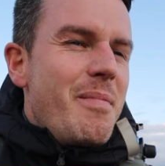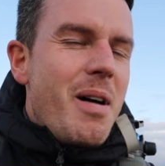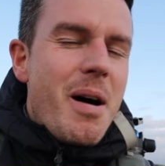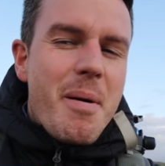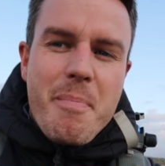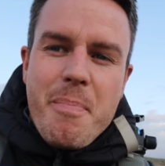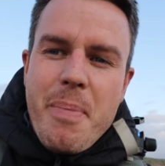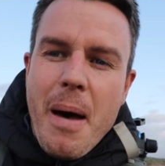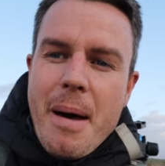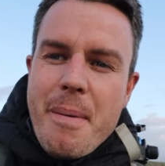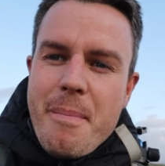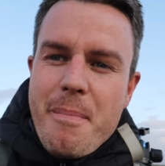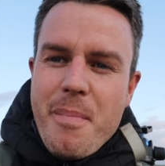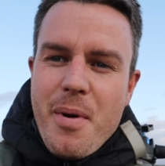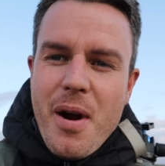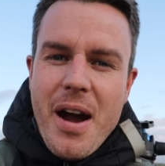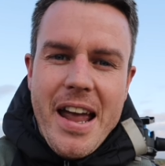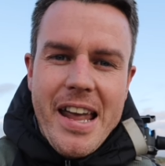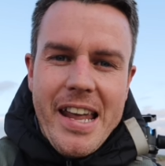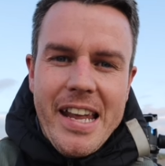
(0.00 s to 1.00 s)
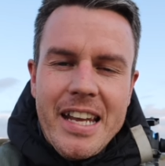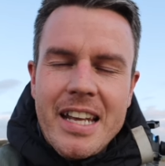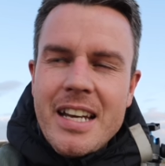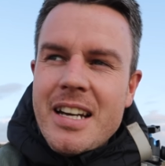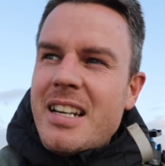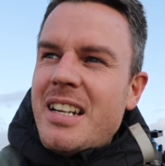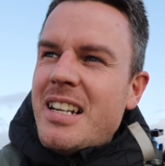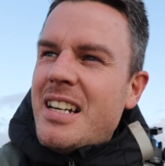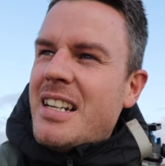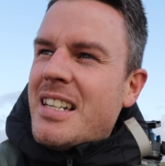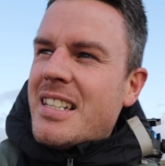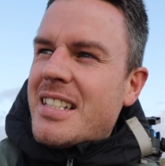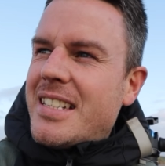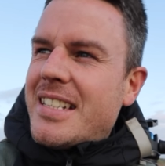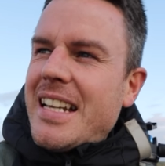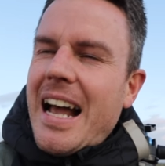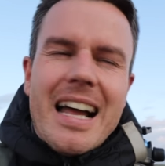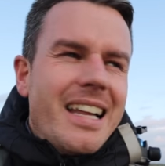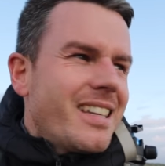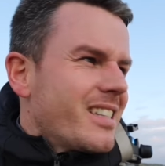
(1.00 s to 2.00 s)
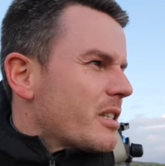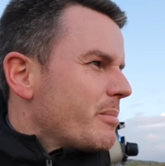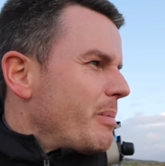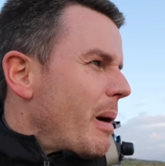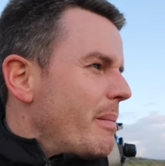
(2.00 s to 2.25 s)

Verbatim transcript: at Pembrey Sands,